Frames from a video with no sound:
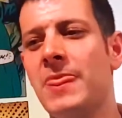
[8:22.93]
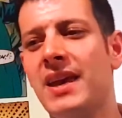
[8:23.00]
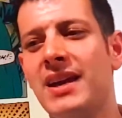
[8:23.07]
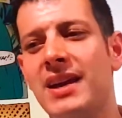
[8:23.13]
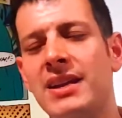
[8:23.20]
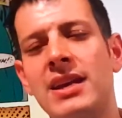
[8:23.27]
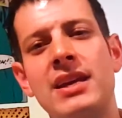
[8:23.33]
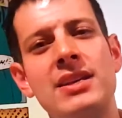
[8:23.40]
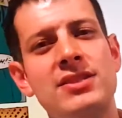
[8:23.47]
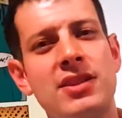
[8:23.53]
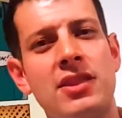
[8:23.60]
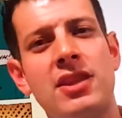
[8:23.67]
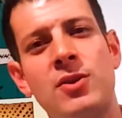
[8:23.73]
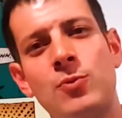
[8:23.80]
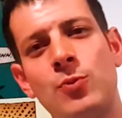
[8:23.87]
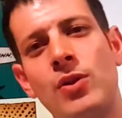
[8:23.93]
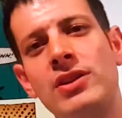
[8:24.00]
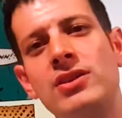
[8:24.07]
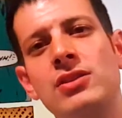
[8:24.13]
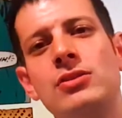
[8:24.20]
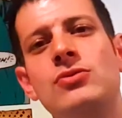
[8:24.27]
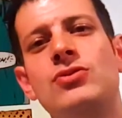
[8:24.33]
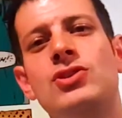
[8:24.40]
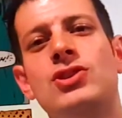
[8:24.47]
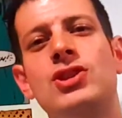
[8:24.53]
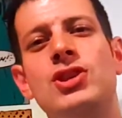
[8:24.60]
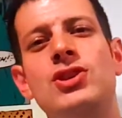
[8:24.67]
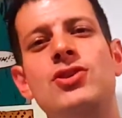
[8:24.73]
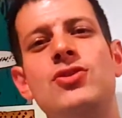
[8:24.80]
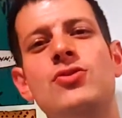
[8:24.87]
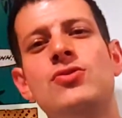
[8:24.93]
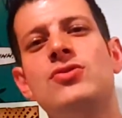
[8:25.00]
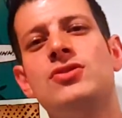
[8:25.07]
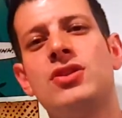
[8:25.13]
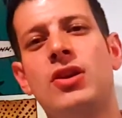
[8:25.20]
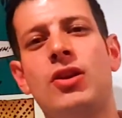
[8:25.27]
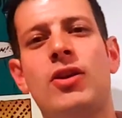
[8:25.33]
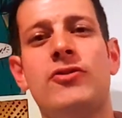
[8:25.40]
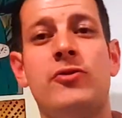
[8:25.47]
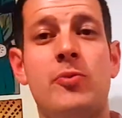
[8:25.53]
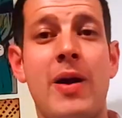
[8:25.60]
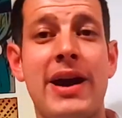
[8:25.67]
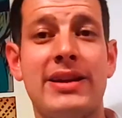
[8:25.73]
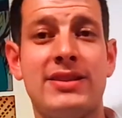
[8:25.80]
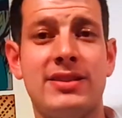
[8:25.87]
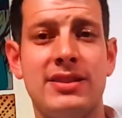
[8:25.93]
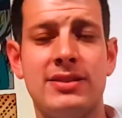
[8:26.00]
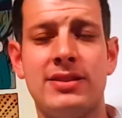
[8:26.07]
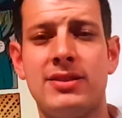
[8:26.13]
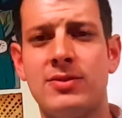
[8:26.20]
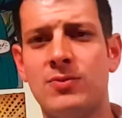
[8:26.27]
And here's the thing, when you use a lot of waxes,